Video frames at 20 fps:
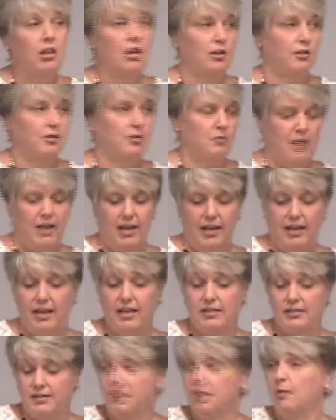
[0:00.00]
along the
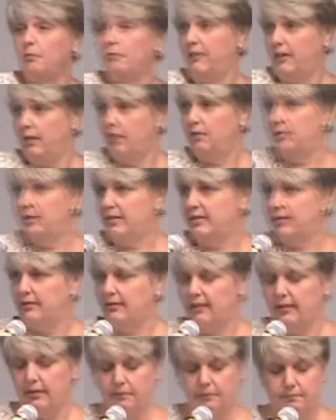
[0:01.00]
way, and some very
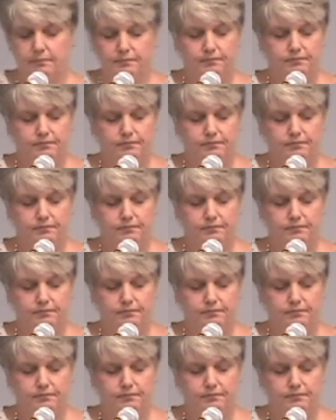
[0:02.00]
recently.